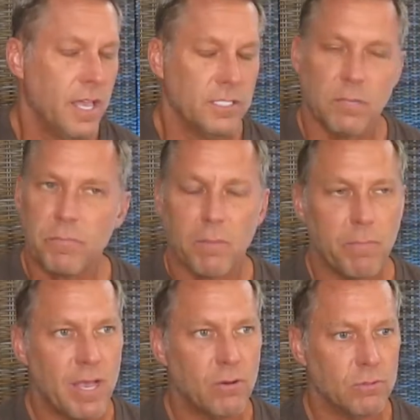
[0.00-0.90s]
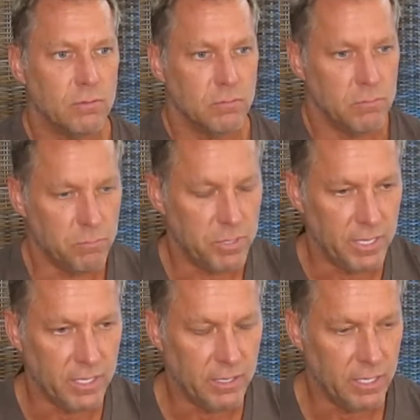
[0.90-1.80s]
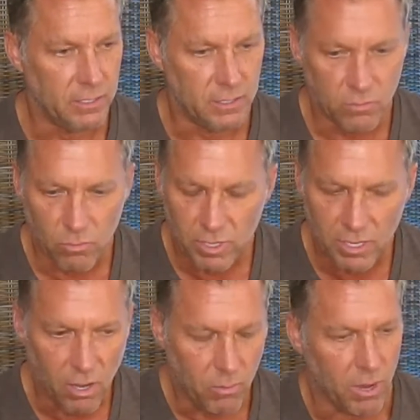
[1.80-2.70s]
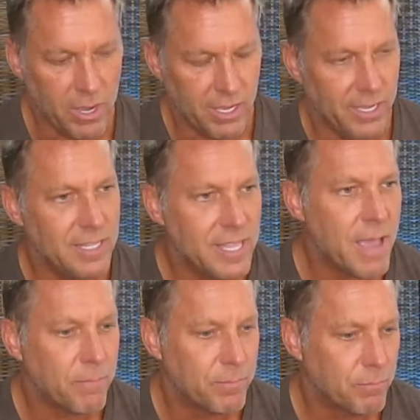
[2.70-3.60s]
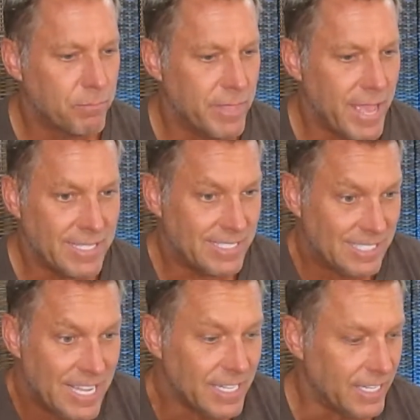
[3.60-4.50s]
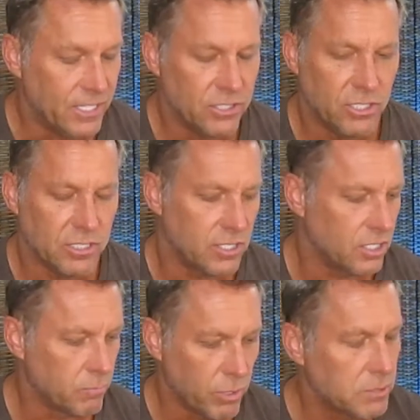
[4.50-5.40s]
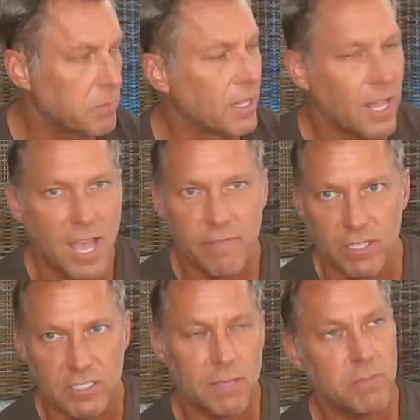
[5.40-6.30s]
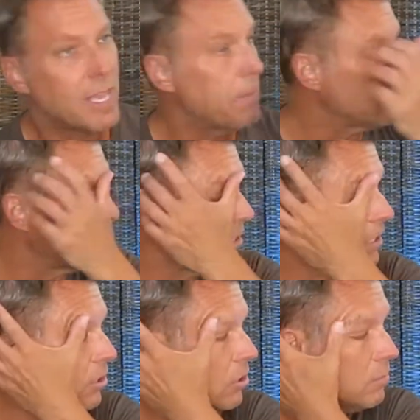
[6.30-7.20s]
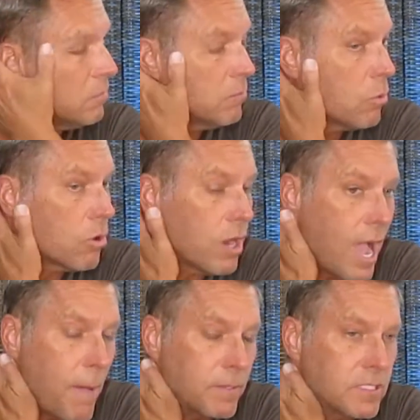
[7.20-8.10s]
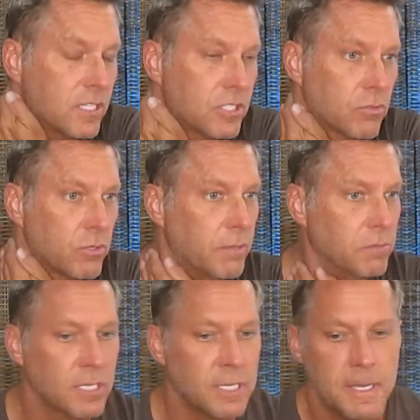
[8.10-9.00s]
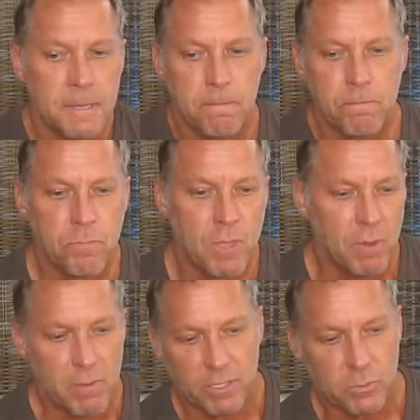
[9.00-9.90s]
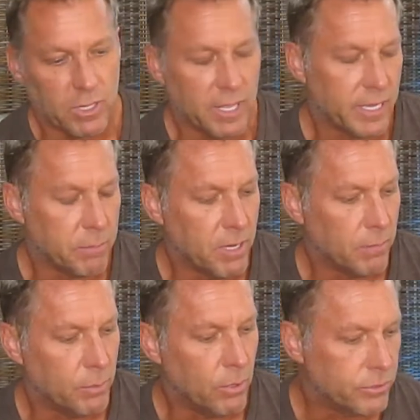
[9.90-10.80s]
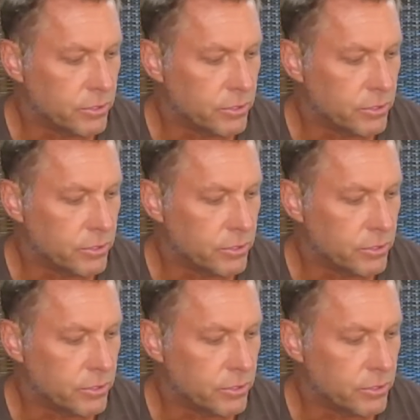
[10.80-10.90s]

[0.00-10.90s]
Something about being in in that that city is just it just brings me alive. And the same thing happens out here. And there couldn't be more opposite extremes. But maybe that's what I like about them both.